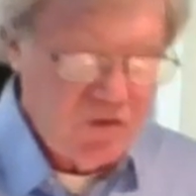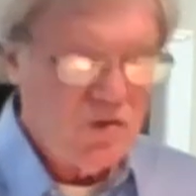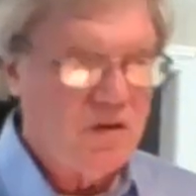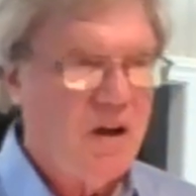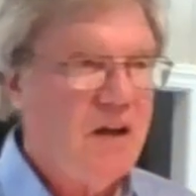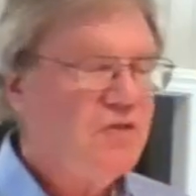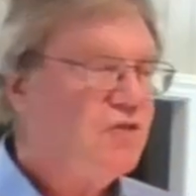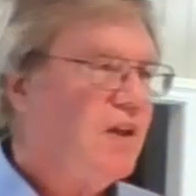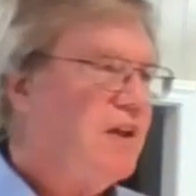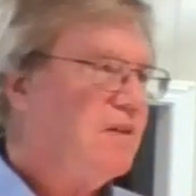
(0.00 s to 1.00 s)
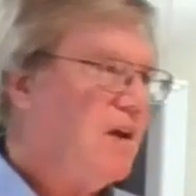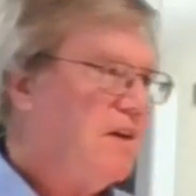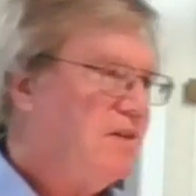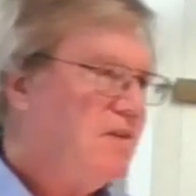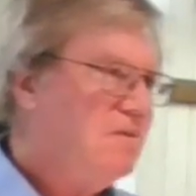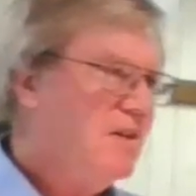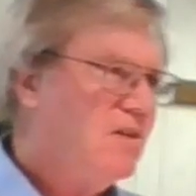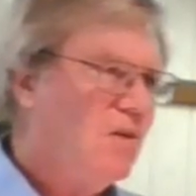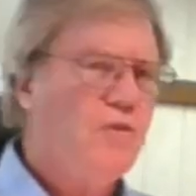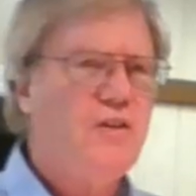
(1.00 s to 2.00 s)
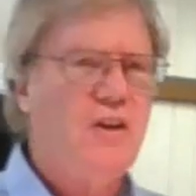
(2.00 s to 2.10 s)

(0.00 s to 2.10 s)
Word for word: So God's saying right here, even in Old